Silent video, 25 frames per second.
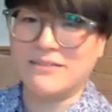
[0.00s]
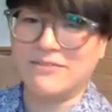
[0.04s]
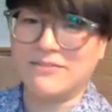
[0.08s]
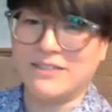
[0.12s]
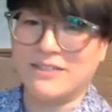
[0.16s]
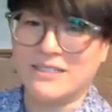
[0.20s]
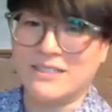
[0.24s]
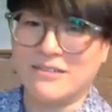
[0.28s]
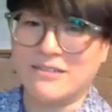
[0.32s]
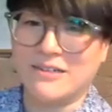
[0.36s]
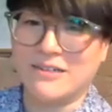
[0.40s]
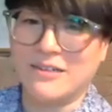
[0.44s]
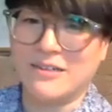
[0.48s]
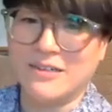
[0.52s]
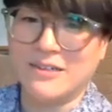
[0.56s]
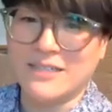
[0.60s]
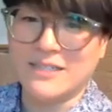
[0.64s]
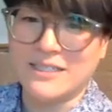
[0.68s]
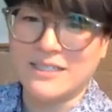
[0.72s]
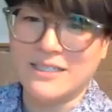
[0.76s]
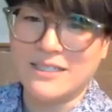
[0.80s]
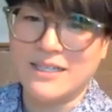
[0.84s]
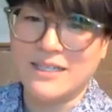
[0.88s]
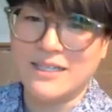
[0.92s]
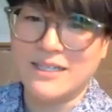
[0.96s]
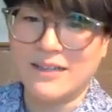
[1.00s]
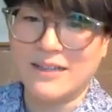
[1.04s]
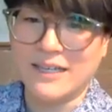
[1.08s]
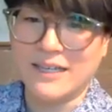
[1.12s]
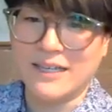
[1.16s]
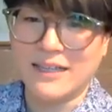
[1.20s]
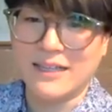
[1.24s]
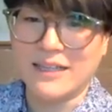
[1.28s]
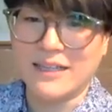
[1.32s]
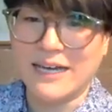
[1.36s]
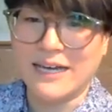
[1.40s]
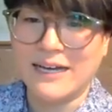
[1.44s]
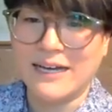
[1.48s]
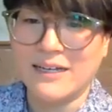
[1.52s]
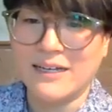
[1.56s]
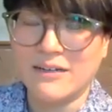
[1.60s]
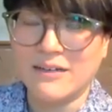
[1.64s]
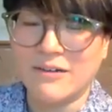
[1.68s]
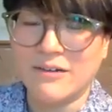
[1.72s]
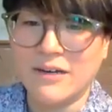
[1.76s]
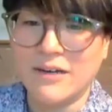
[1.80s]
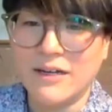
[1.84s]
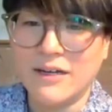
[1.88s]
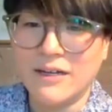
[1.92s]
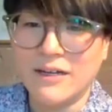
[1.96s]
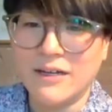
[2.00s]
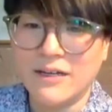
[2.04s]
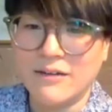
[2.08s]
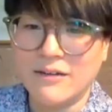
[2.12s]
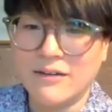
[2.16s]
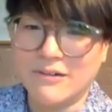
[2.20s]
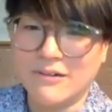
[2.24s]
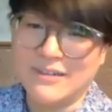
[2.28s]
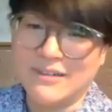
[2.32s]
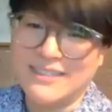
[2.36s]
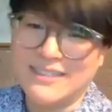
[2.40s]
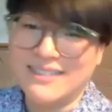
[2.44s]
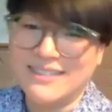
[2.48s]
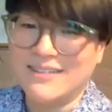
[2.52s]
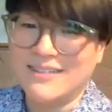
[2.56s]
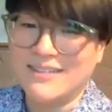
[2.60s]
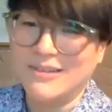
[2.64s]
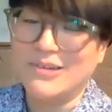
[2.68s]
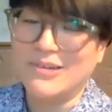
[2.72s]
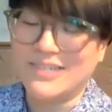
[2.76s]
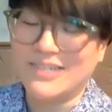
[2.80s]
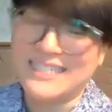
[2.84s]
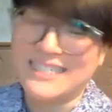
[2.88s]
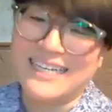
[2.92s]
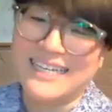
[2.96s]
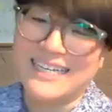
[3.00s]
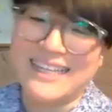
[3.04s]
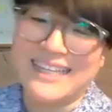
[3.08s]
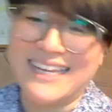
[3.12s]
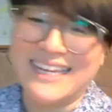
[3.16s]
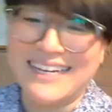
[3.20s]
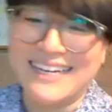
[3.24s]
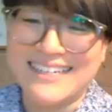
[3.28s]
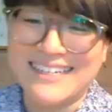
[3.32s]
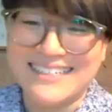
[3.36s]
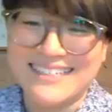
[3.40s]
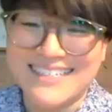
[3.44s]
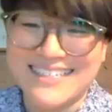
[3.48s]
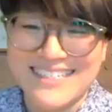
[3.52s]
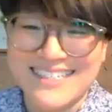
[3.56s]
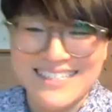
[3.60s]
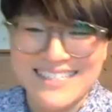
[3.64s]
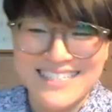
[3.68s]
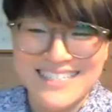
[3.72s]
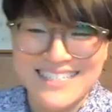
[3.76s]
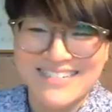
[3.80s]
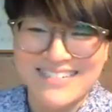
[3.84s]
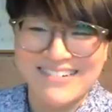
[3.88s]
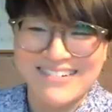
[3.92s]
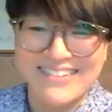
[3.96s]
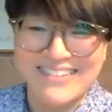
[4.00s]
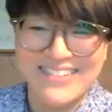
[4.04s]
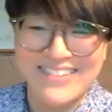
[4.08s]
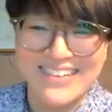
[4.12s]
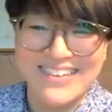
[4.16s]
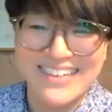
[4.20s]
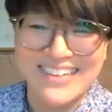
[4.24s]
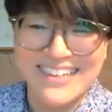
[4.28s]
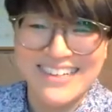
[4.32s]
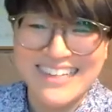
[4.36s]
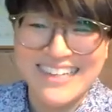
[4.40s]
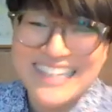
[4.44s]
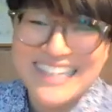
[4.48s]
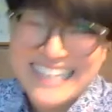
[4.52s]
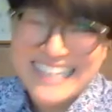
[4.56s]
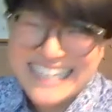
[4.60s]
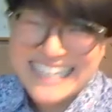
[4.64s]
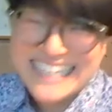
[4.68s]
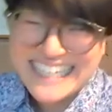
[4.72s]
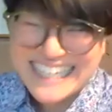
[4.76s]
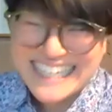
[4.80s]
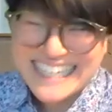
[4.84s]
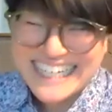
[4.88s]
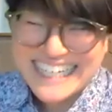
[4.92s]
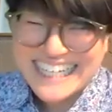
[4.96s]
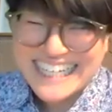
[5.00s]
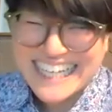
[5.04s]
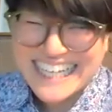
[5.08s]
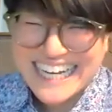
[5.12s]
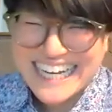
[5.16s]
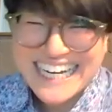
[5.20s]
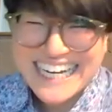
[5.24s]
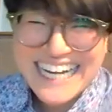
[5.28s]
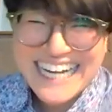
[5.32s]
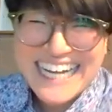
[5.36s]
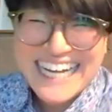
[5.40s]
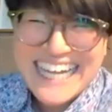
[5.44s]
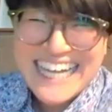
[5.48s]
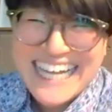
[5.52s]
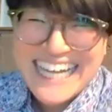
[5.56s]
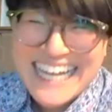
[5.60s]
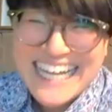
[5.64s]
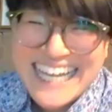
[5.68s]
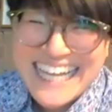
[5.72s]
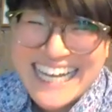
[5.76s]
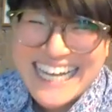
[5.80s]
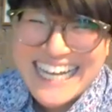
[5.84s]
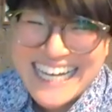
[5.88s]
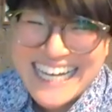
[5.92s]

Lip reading: sort of looks like that, or it looks like that. It doesn't sort of look like that. Yeah.